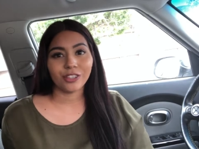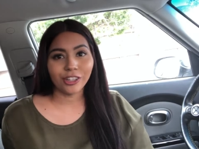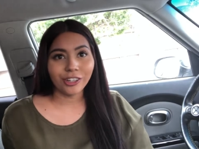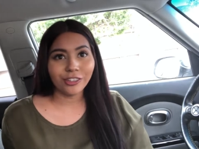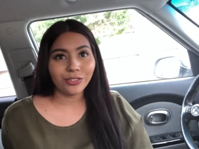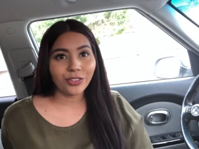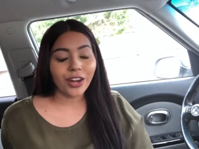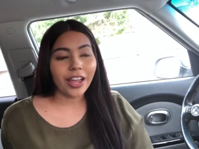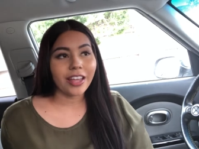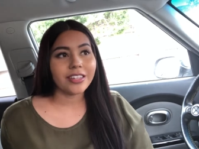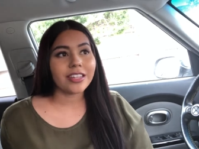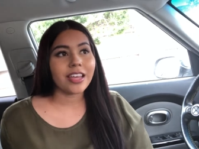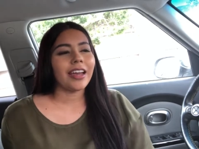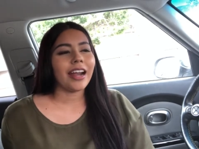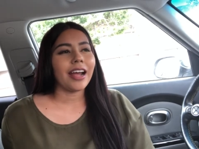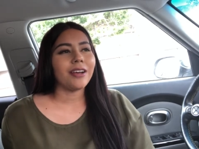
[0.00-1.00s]
girlfriend.
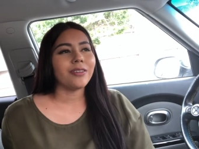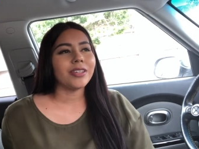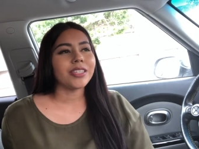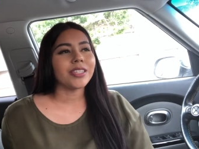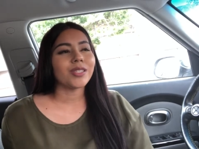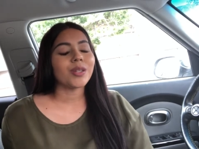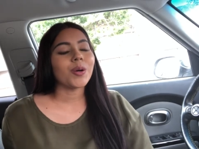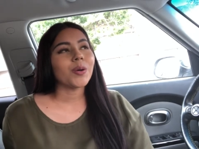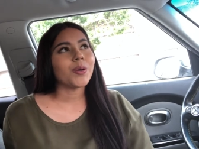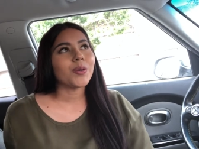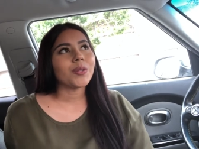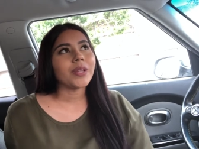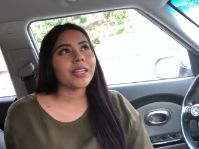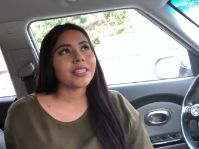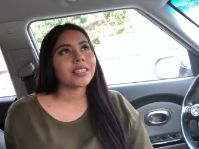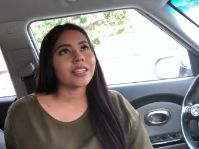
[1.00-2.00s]
And I was so
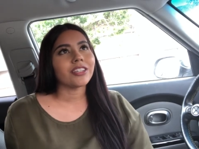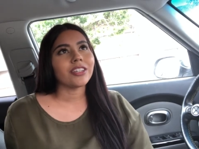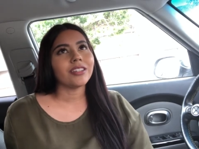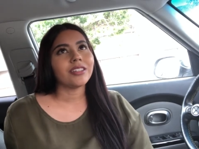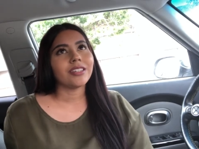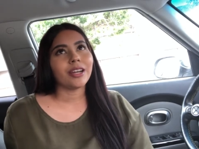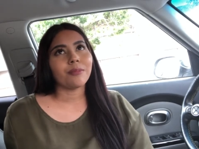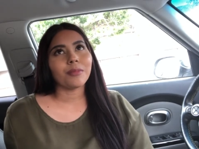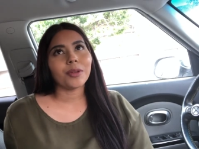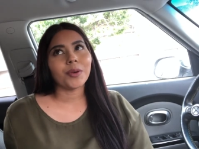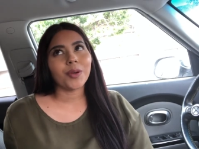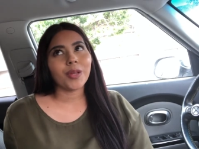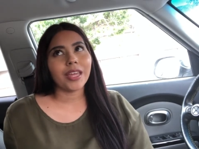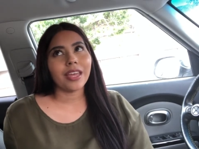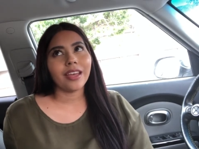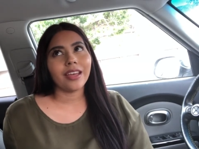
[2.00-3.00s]
like such a dumb little
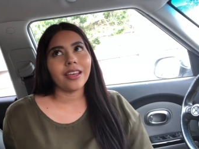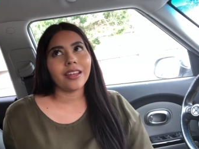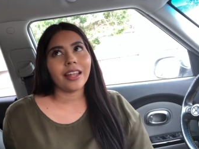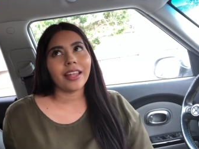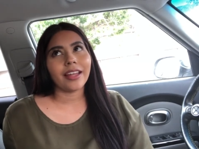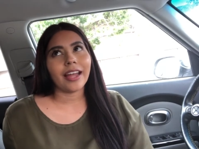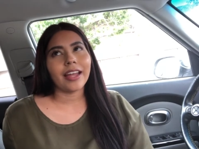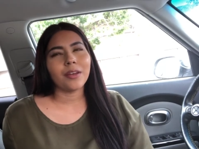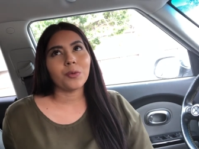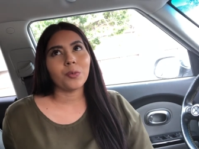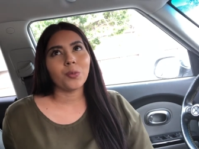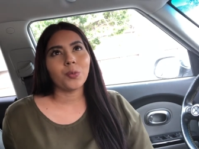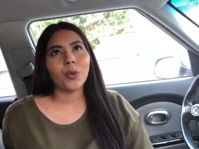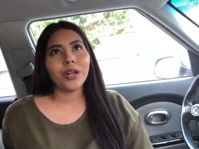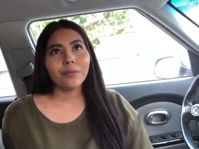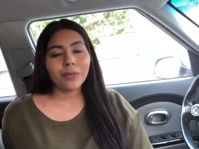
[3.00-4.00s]
kid. Like I
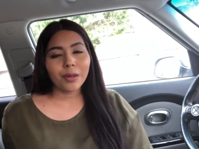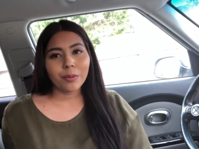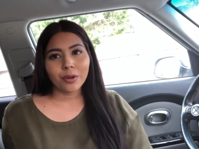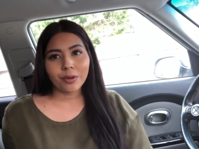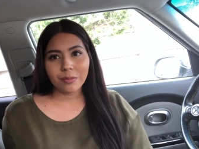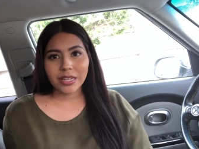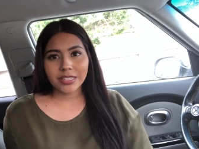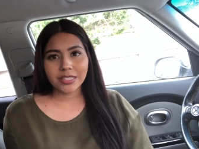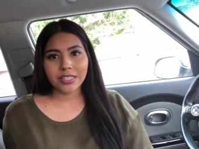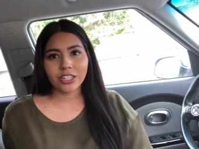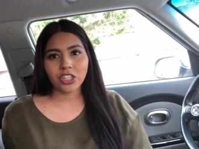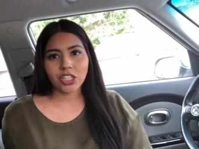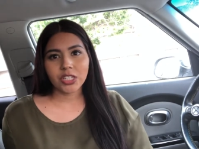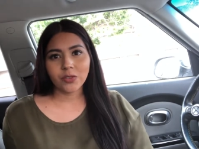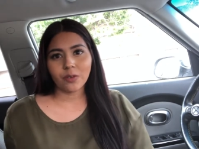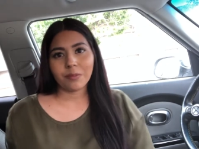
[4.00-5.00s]
wouldn't be able to make
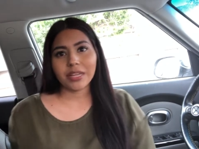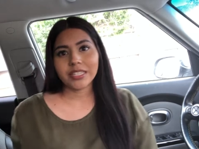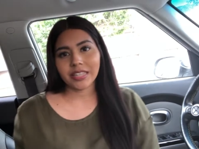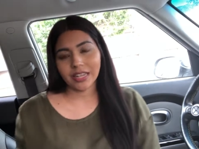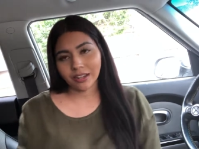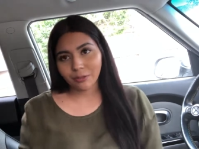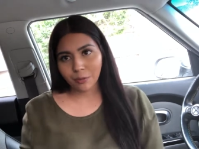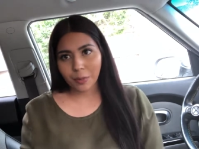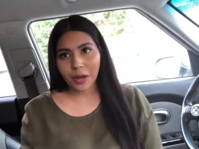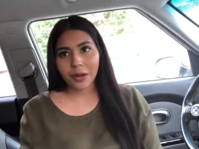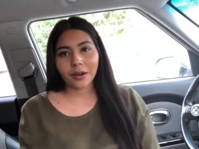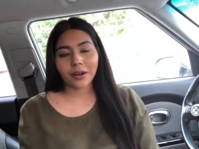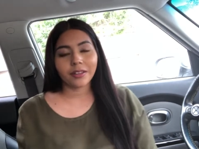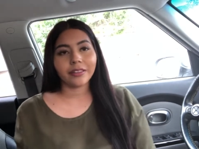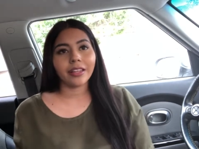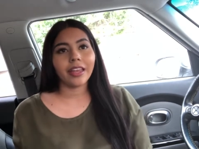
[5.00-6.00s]
decisions for myself
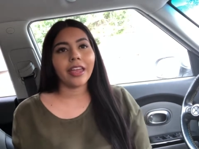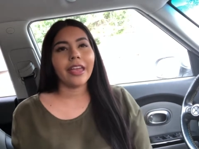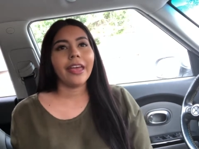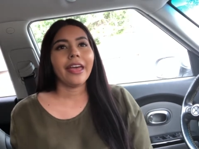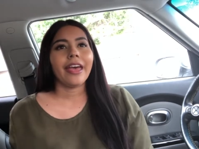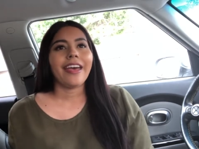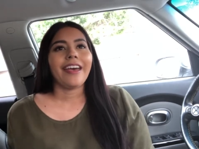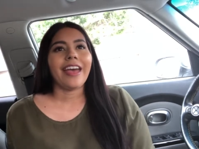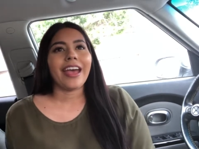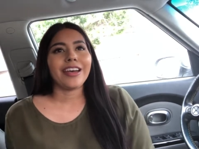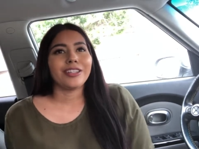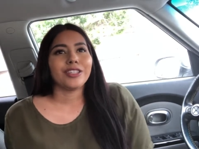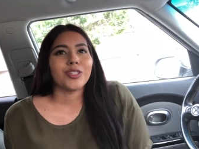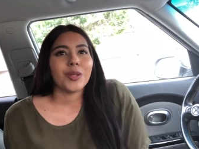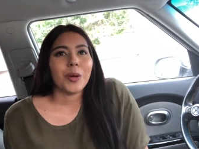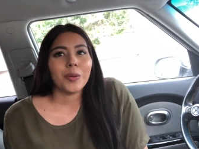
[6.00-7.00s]
apparently.
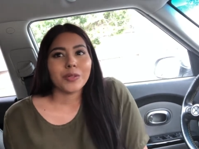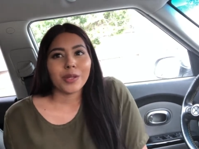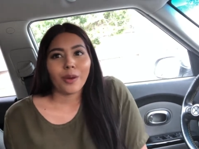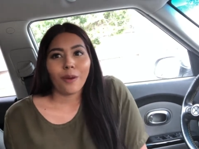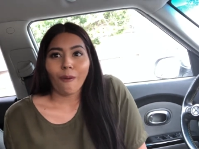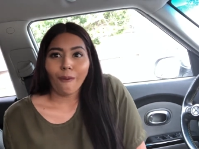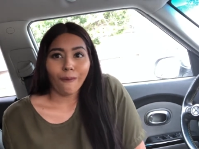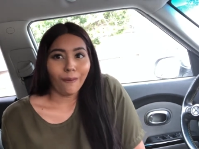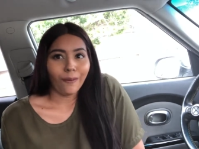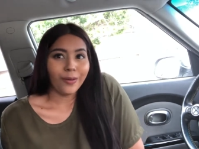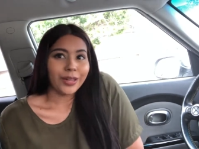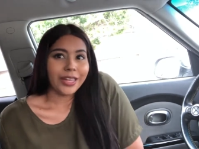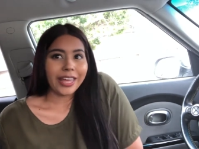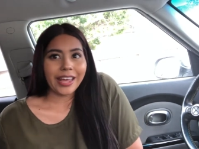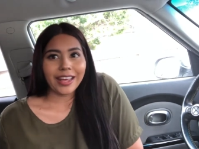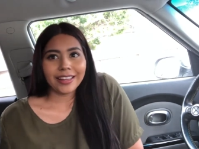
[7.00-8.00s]
And so I was like, oh,
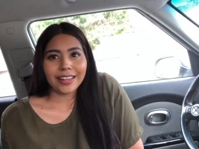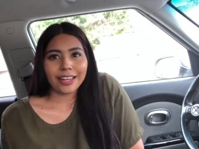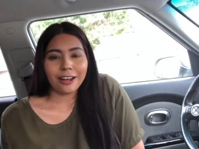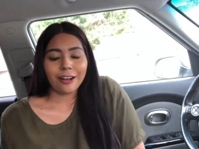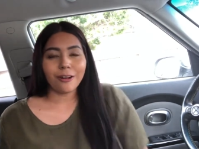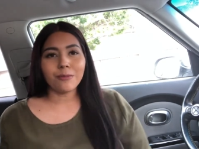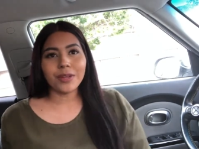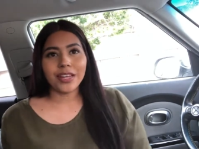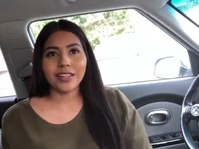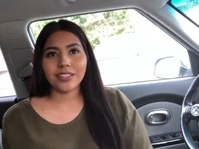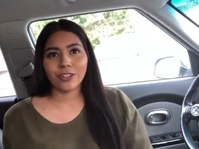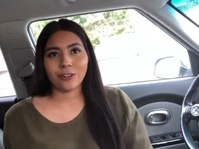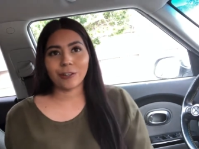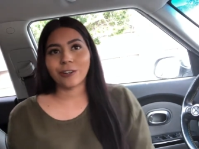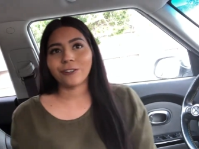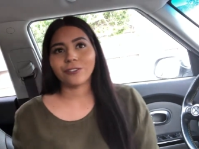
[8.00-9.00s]
okay, like I'll be his
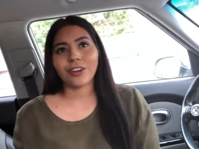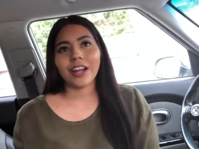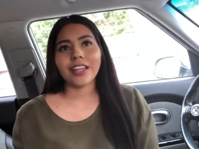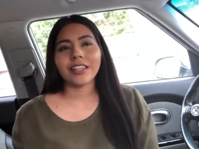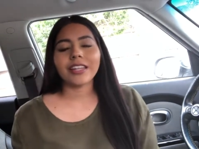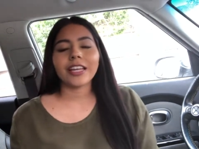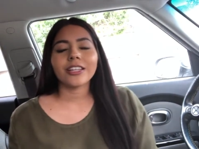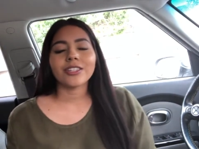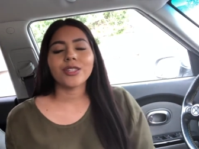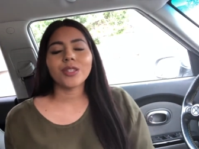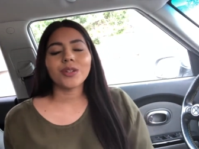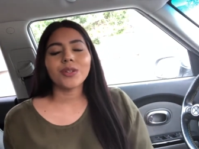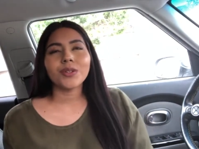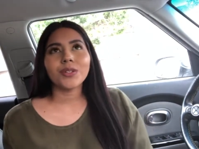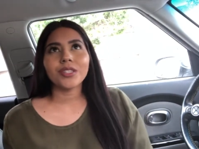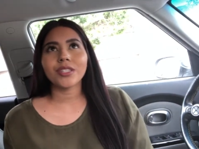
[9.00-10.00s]
girlfriend. Like
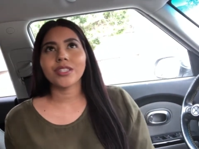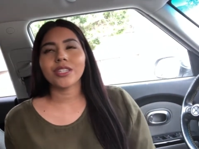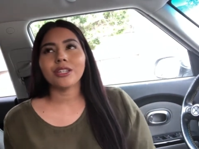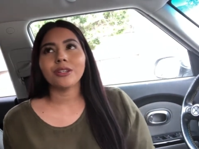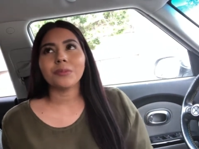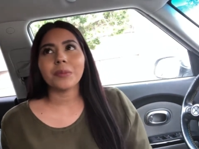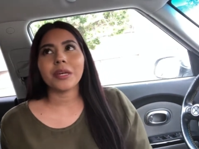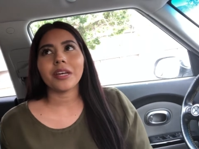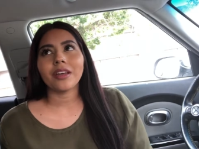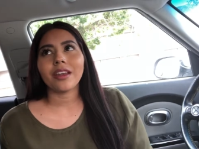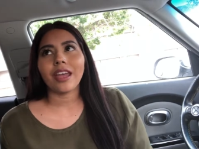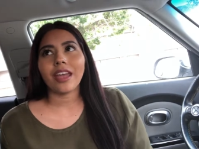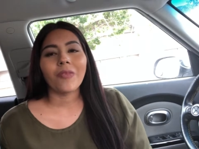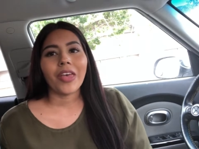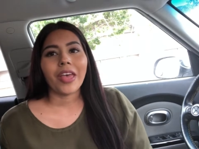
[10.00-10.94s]
so stupid.